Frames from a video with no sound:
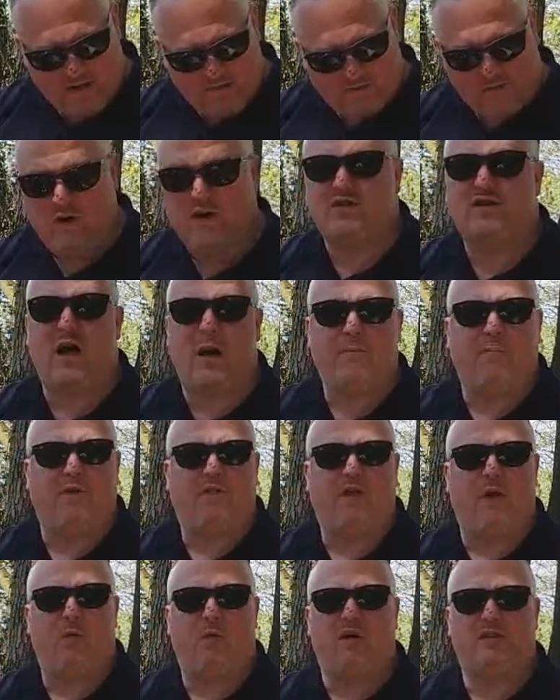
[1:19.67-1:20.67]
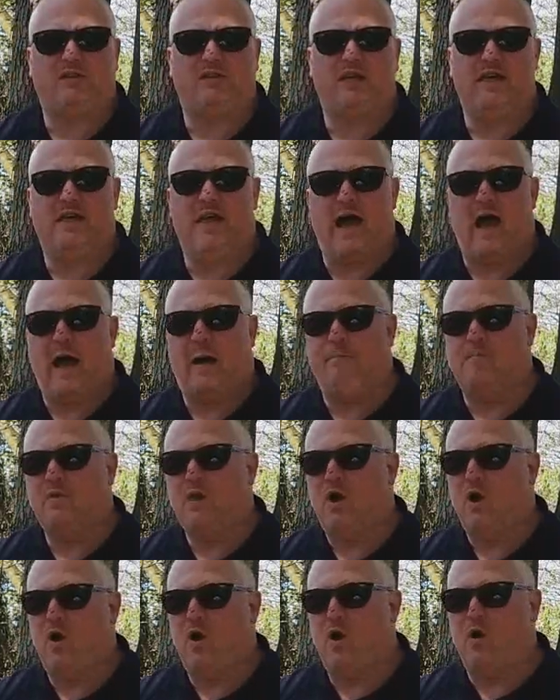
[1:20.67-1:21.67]
For example, there was the
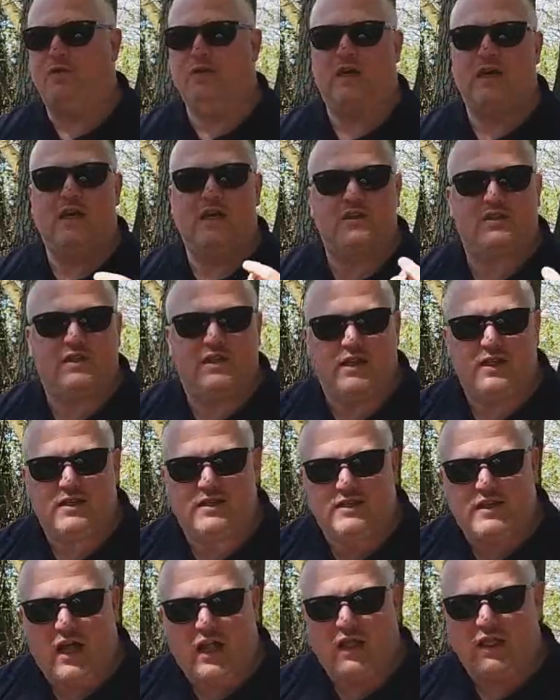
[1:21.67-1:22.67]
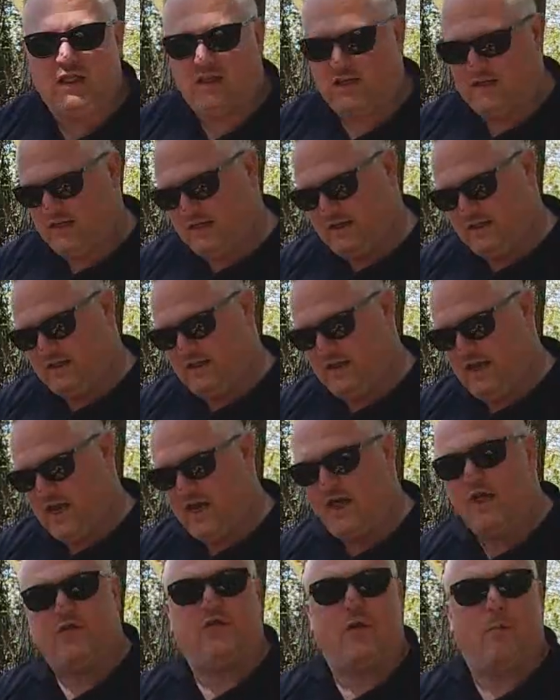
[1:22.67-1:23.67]
Iskristall, the
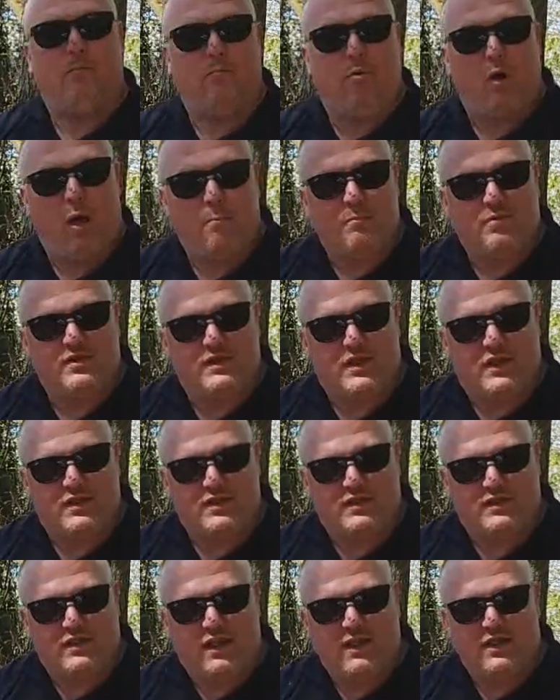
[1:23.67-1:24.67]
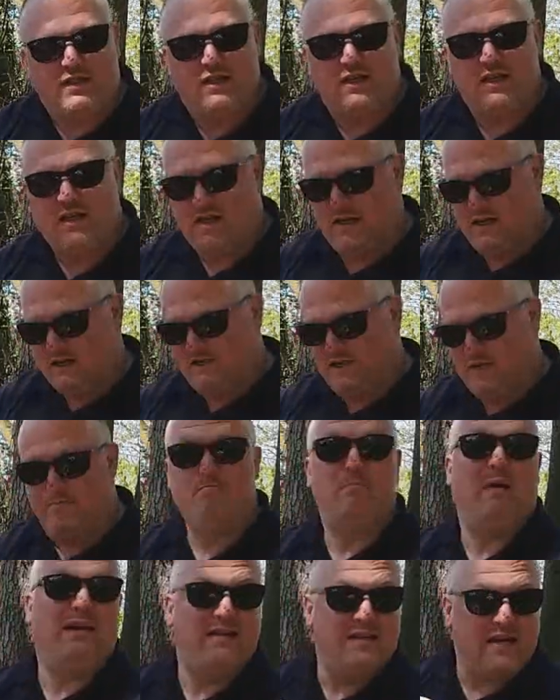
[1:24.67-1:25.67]
Blomstertid, the
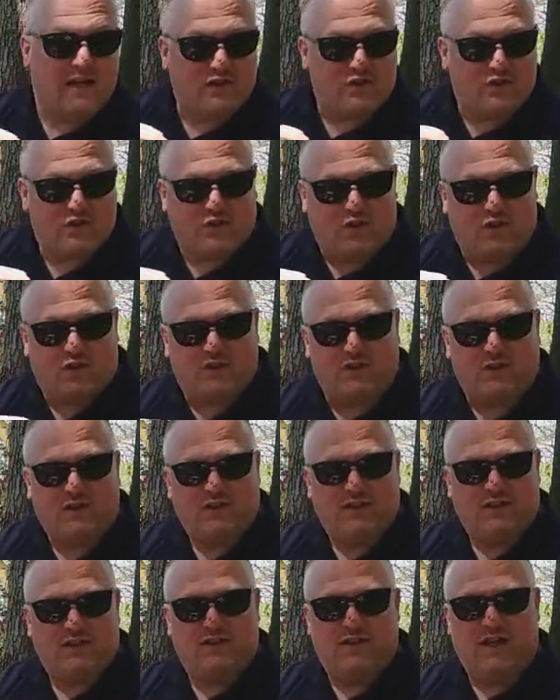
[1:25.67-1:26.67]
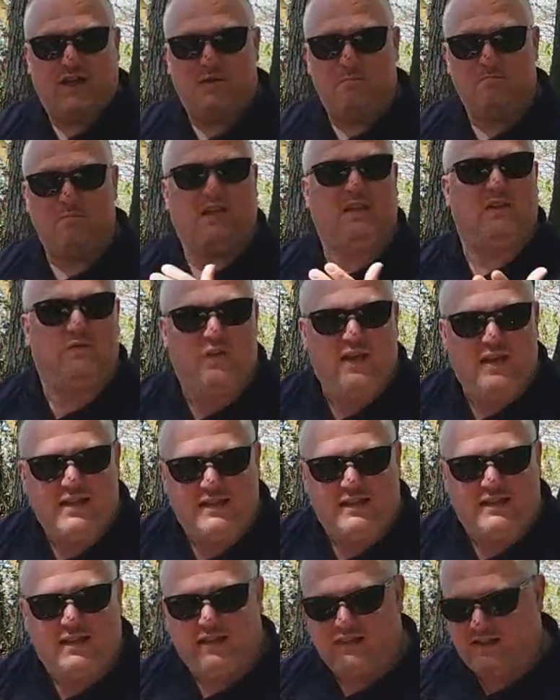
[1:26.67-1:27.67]
Midnattssol, the
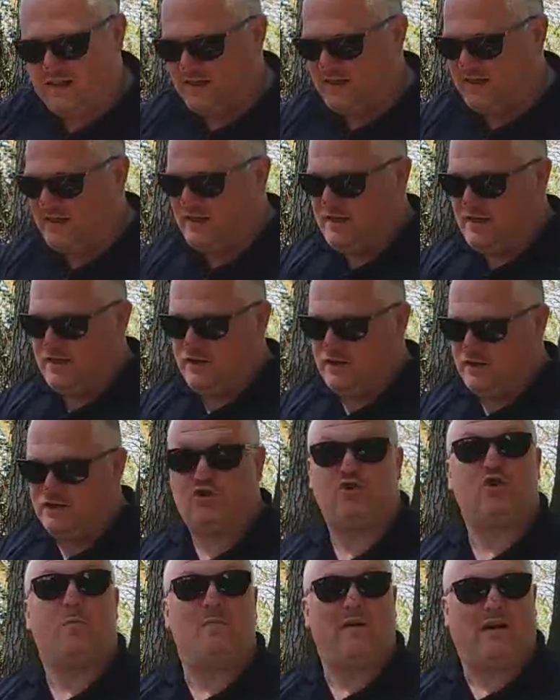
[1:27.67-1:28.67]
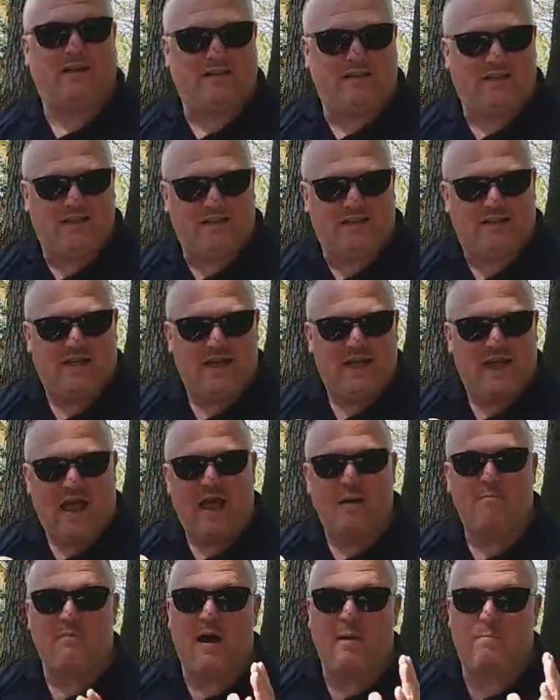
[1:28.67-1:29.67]
Midvinter, the Sommartid,
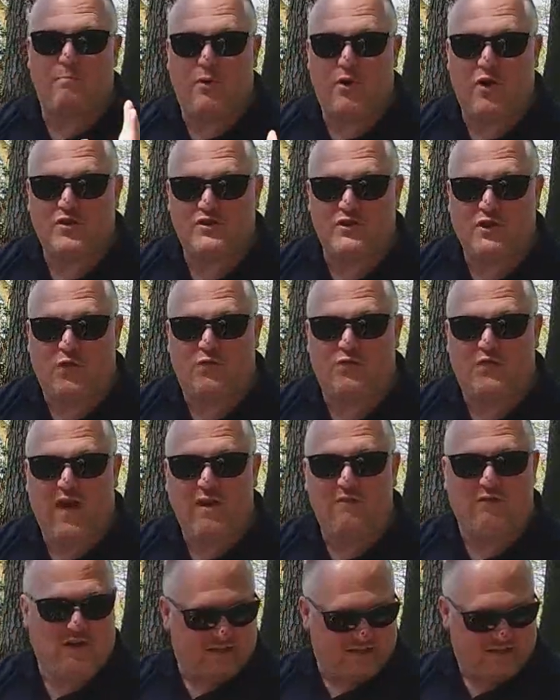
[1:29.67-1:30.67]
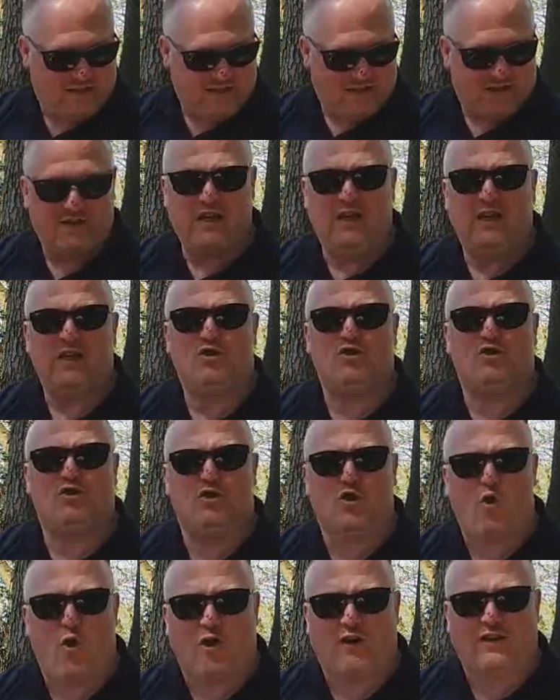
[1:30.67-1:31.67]
and my personal favorite, the
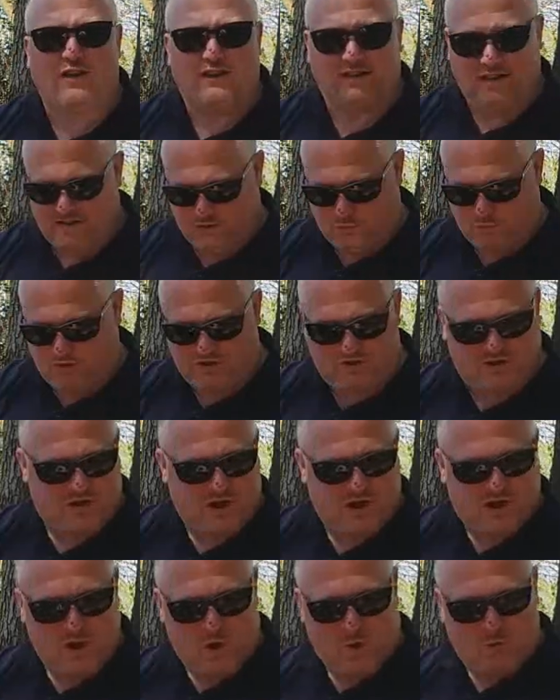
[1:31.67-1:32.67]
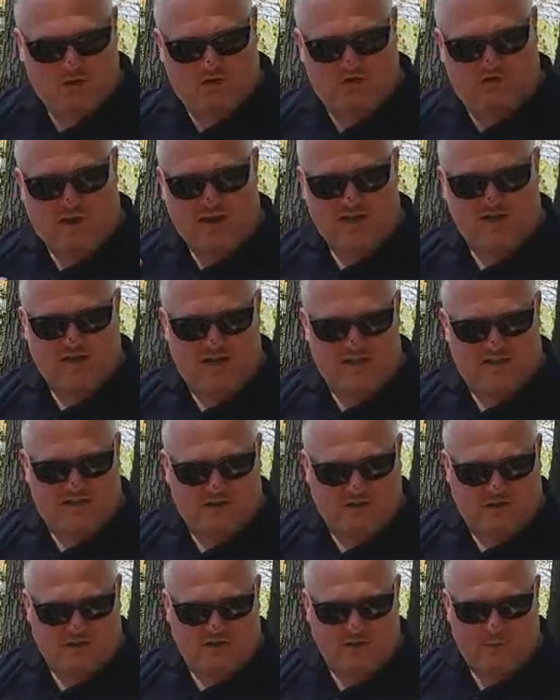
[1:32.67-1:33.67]
Skördetit, which translates
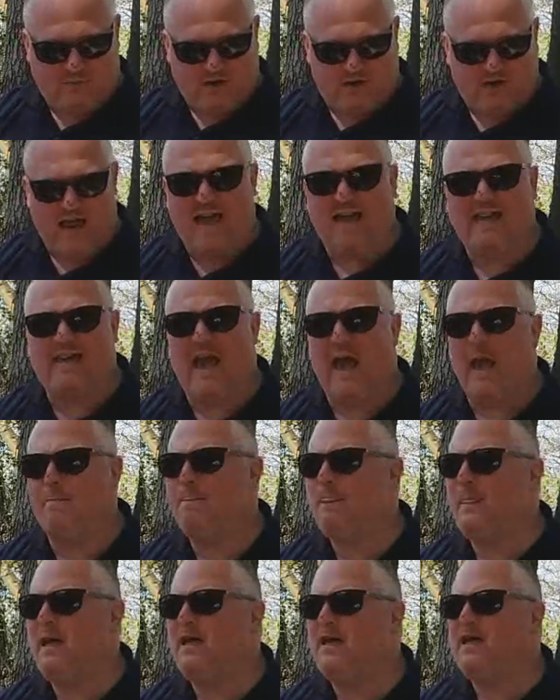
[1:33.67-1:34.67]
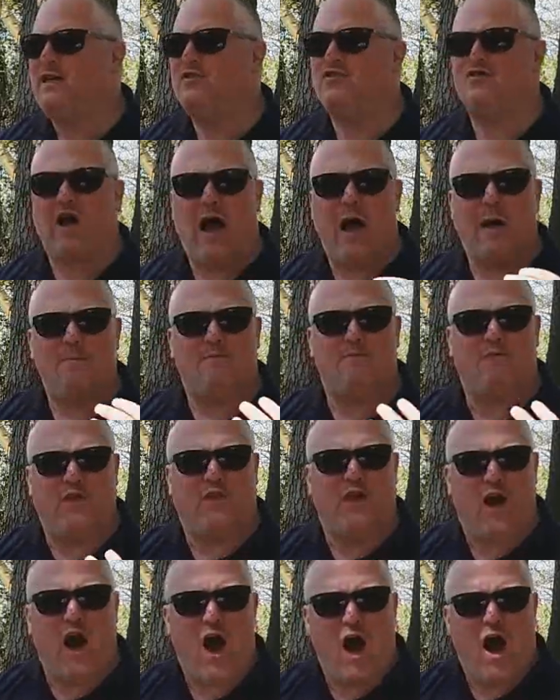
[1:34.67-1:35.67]
into something like time for
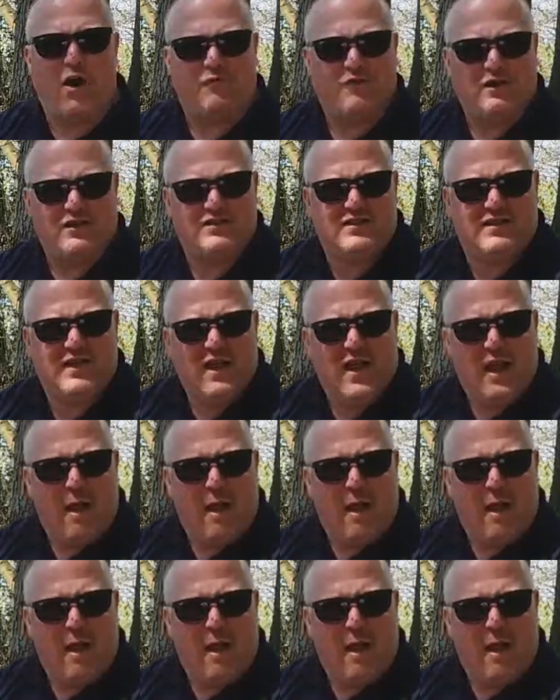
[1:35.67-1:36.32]
the harvest.